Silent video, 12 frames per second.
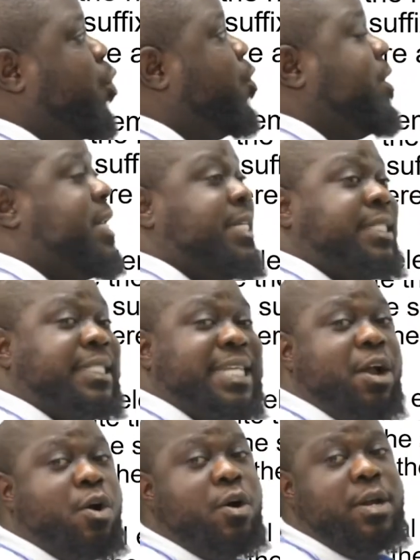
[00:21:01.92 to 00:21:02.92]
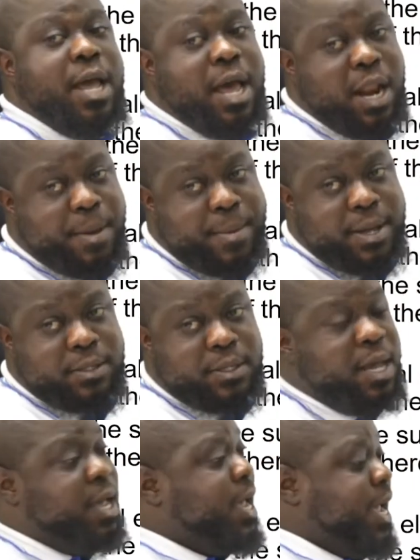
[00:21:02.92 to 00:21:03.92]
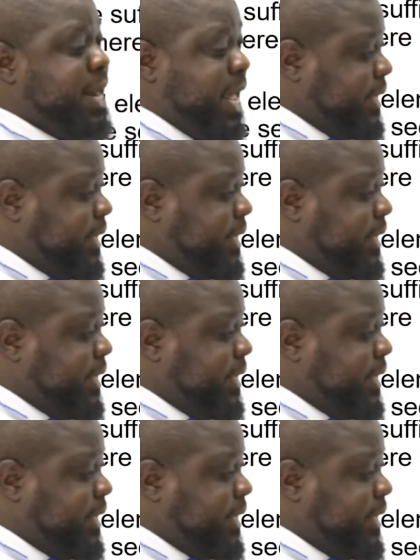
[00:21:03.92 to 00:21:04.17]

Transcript: to the second element. In